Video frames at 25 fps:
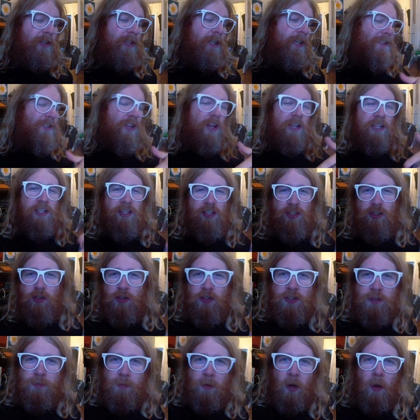It's not a
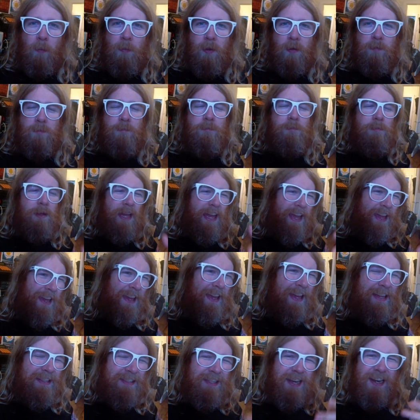huge problem, but
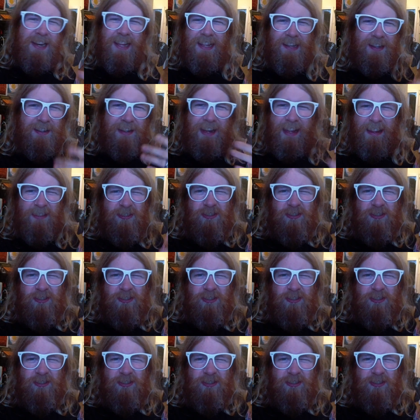it is an